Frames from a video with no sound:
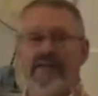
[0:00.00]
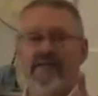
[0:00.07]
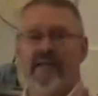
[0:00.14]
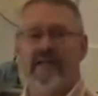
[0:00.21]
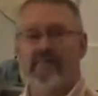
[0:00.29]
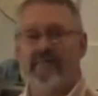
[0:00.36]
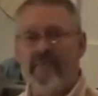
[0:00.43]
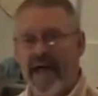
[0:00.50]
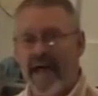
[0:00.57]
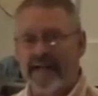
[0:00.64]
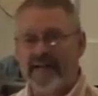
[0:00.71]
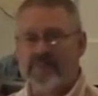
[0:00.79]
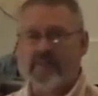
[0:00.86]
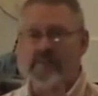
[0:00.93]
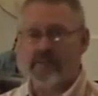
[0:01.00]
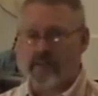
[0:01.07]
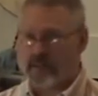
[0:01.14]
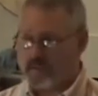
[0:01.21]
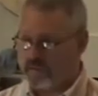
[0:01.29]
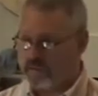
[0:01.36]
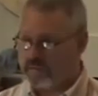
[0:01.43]
that Max
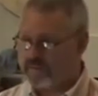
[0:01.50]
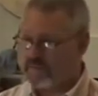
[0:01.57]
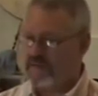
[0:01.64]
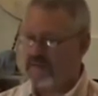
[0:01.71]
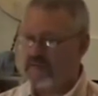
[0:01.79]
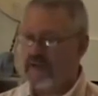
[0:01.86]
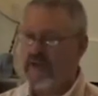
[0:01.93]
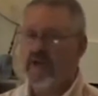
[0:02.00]
proposed